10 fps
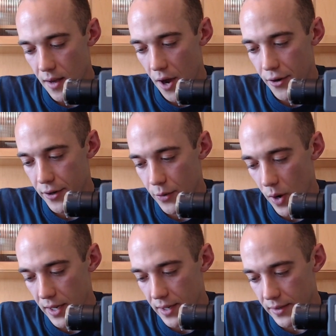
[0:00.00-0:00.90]

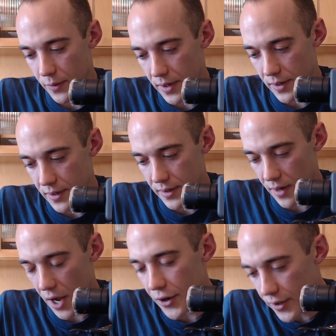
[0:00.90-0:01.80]
120 is what
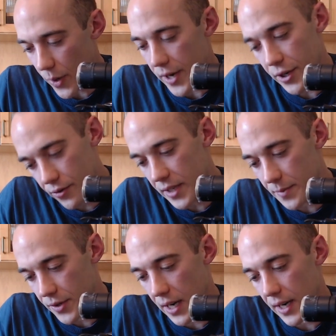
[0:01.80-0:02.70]
120 degrees
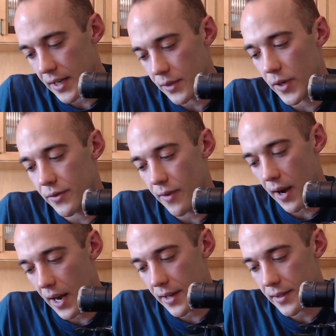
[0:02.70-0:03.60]
per second is what it's rated as.